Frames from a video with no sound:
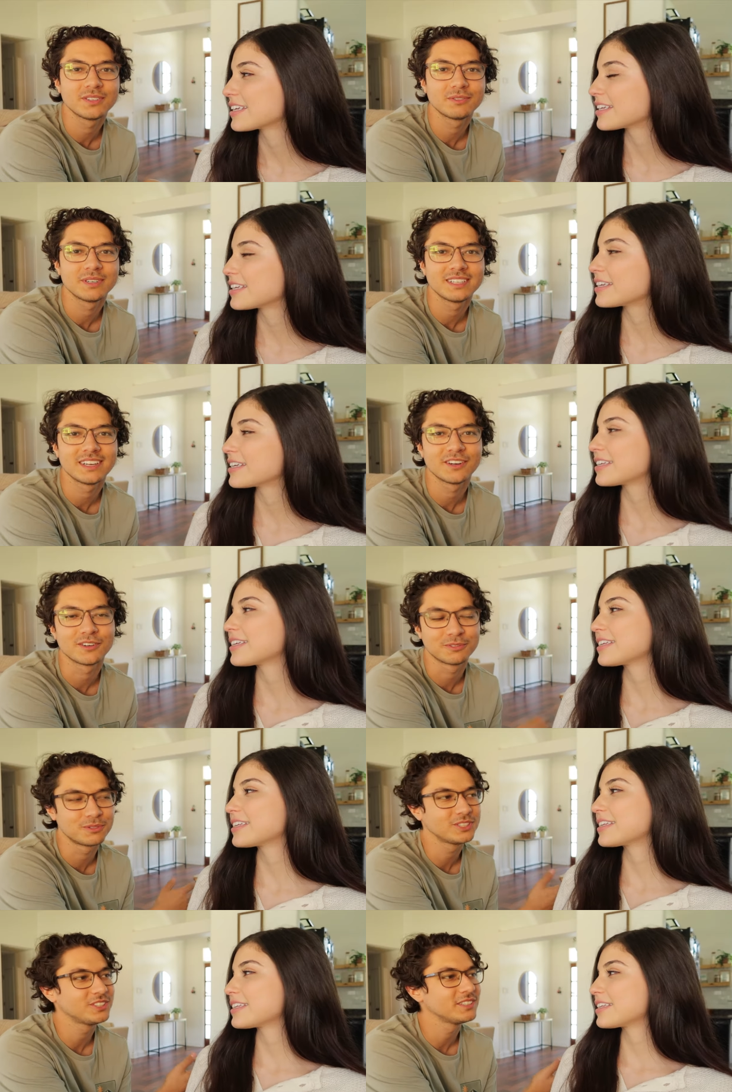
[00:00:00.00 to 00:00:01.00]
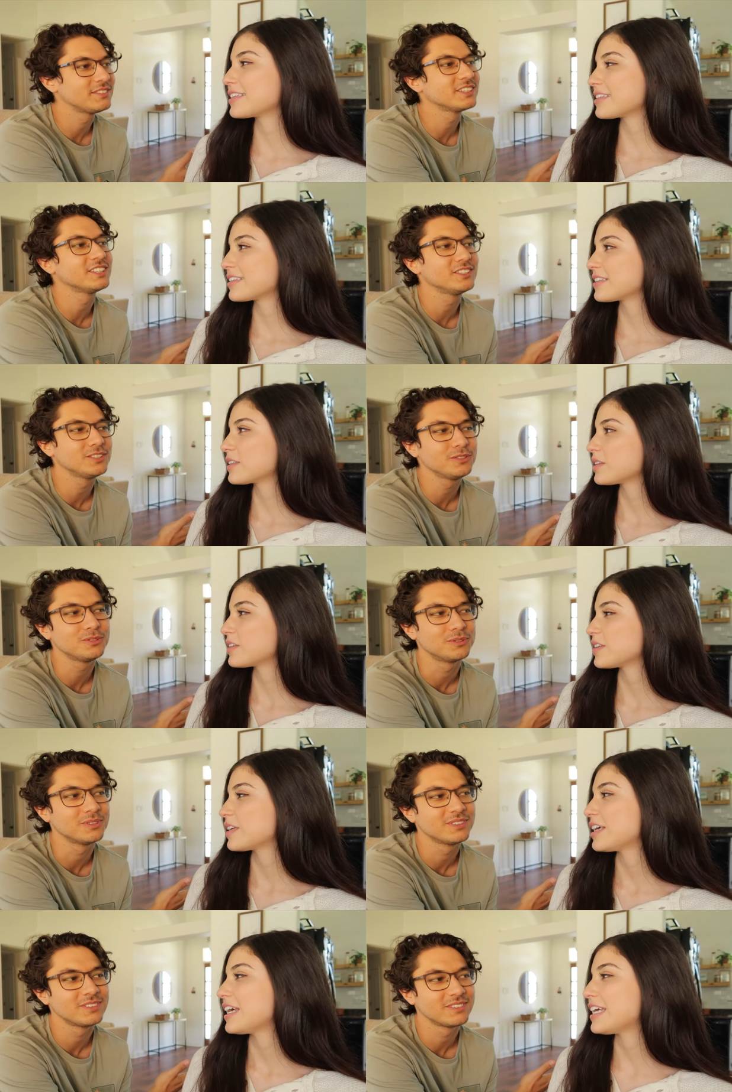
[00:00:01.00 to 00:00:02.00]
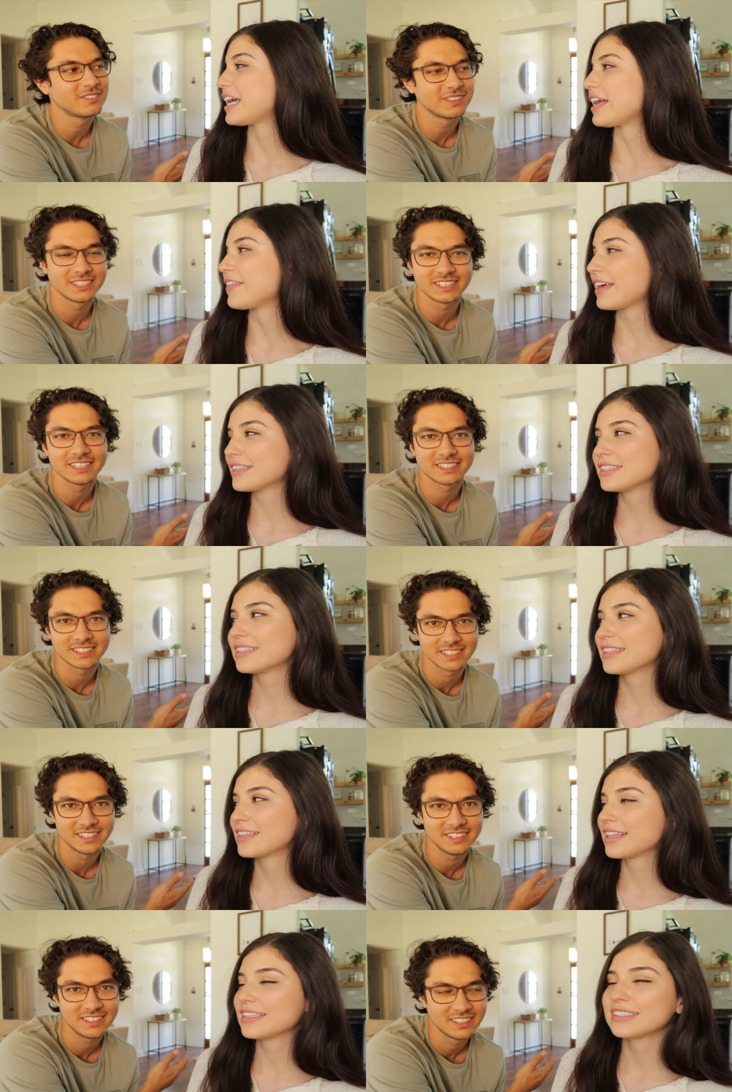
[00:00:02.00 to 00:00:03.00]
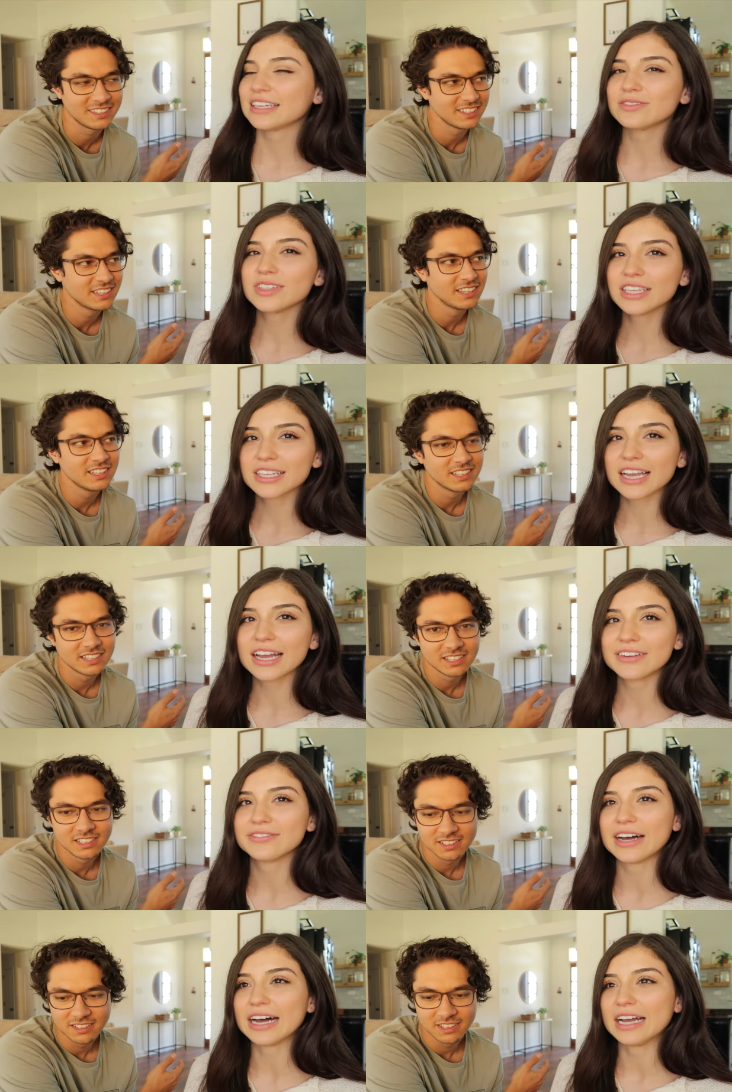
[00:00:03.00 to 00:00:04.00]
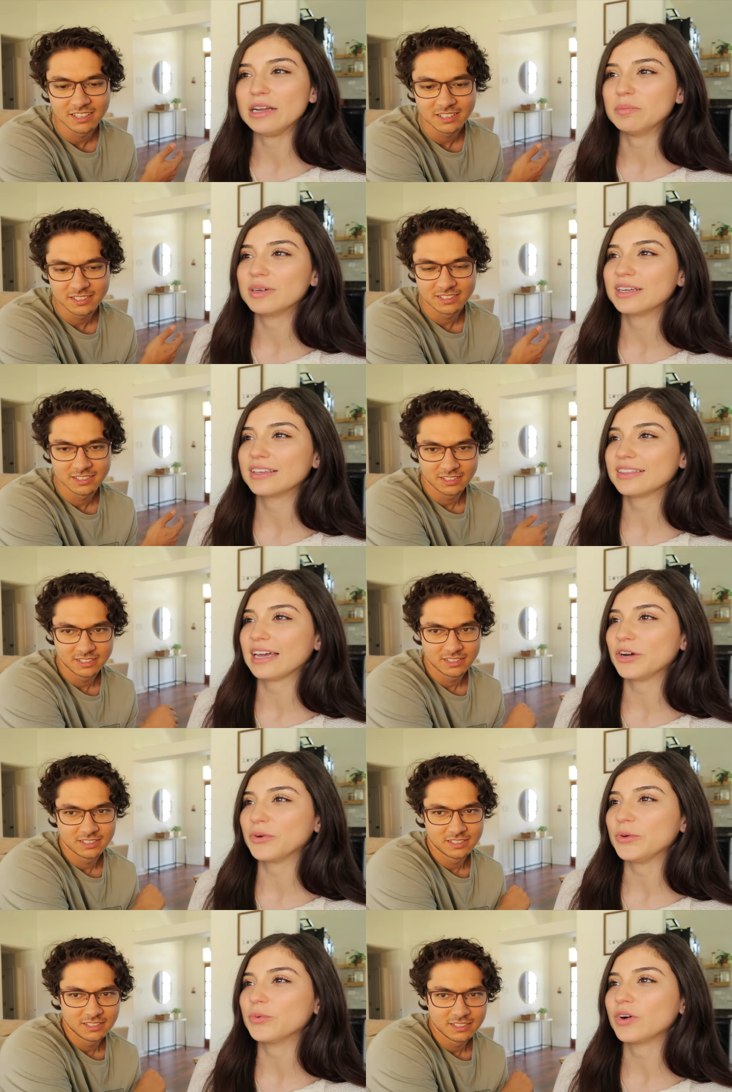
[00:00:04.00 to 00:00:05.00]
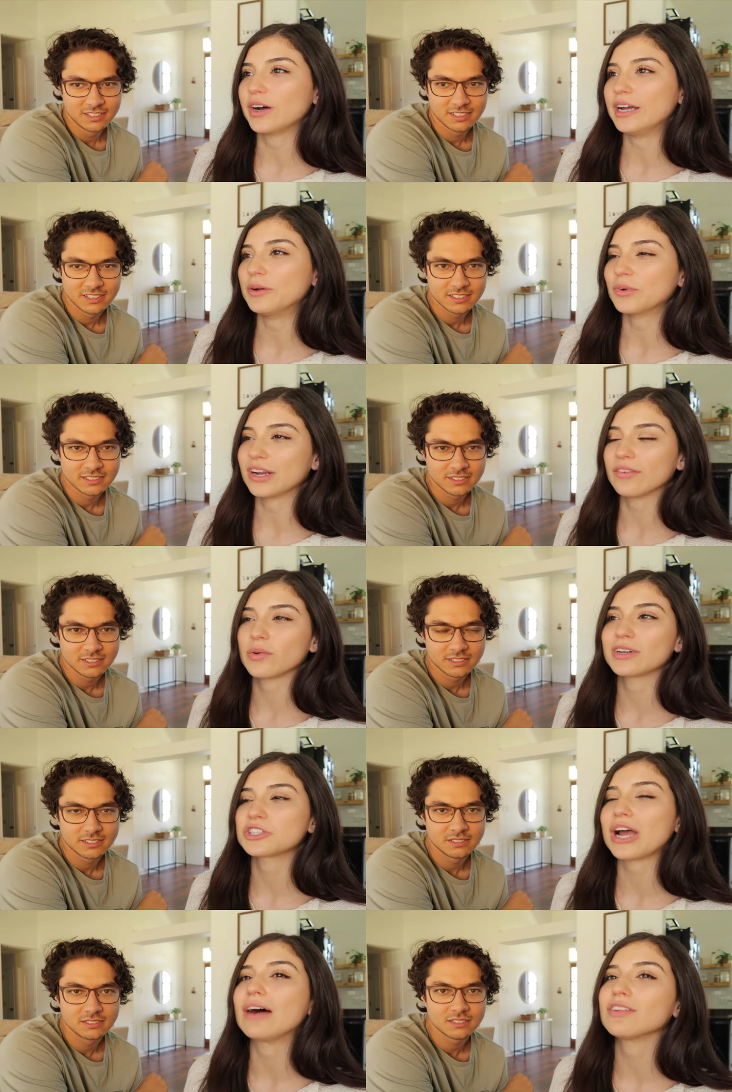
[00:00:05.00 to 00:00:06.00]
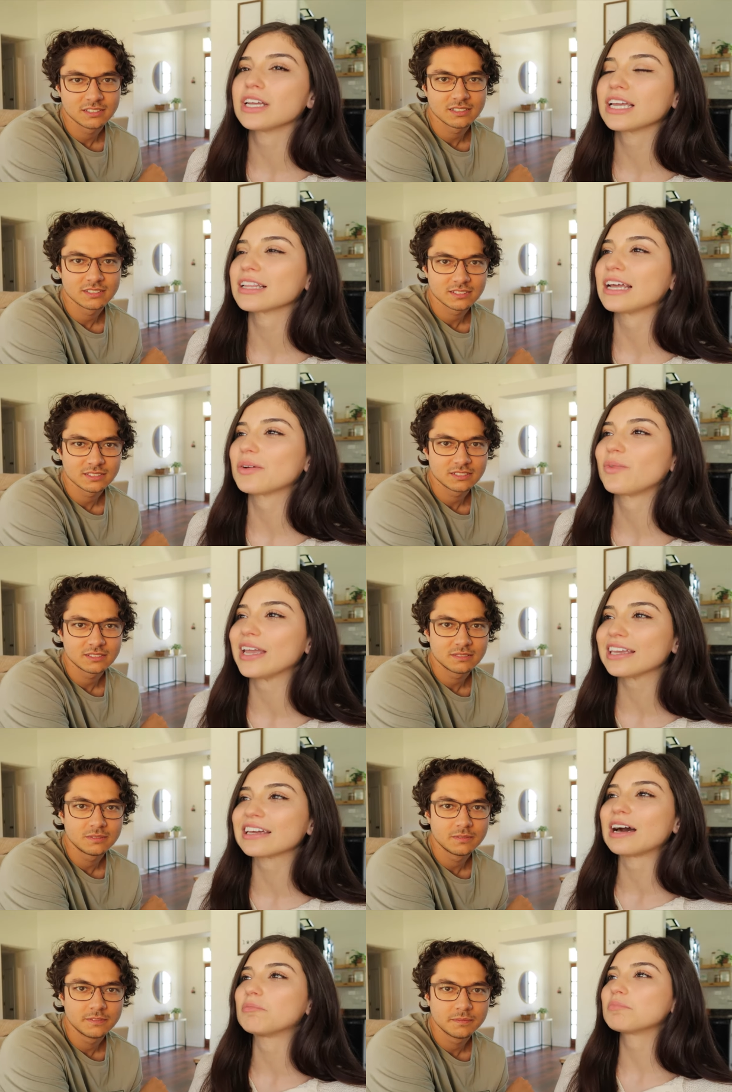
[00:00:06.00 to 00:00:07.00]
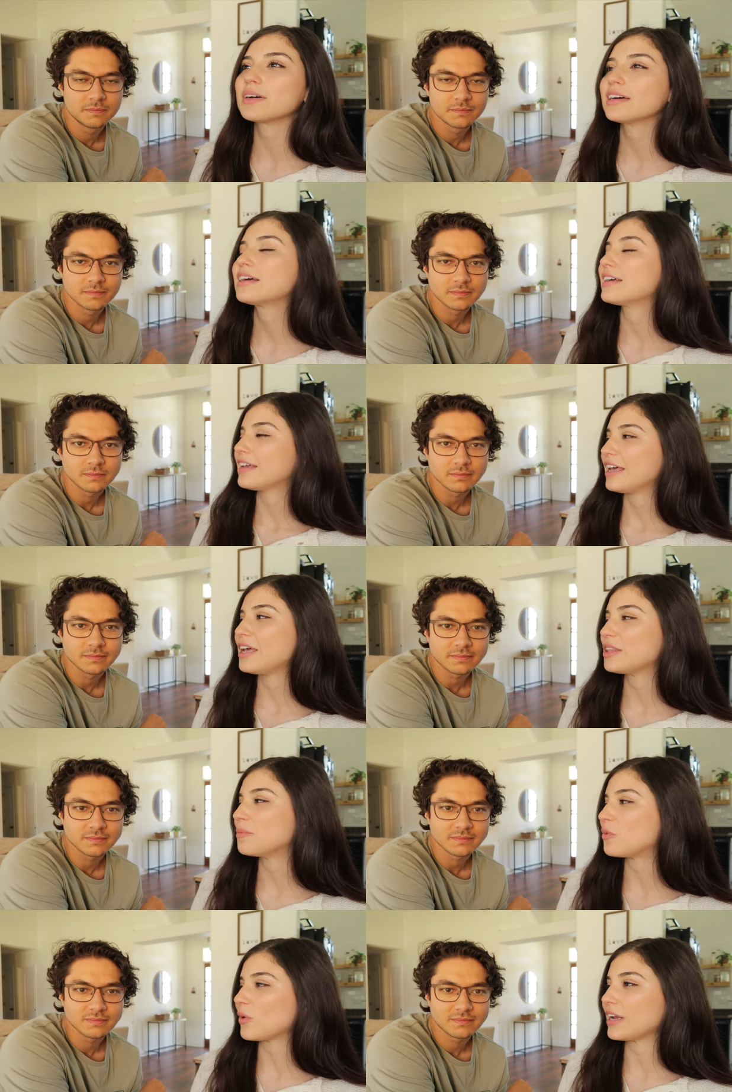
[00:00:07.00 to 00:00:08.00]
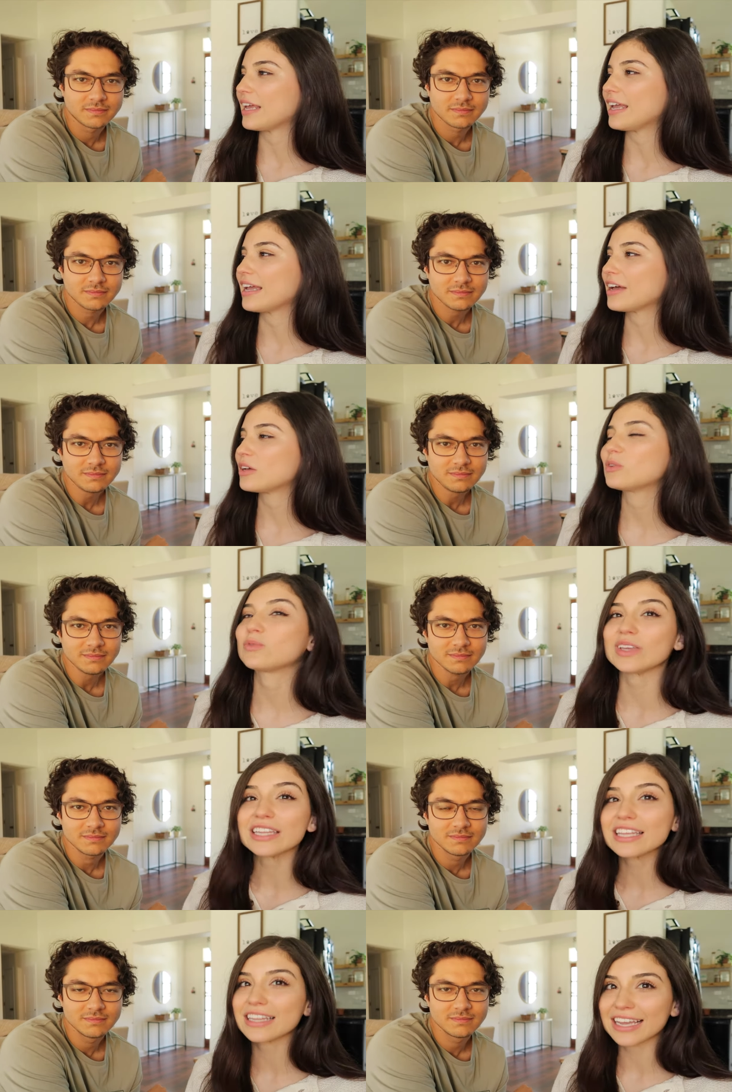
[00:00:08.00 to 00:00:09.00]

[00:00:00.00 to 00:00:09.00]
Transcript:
Speaker 1: on the way there or what you're even going to do yeah, when you get there. That's
Speaker 2: definitely the kind of vibe that we want whenever we're traveling. Like waking up in the morning, feeling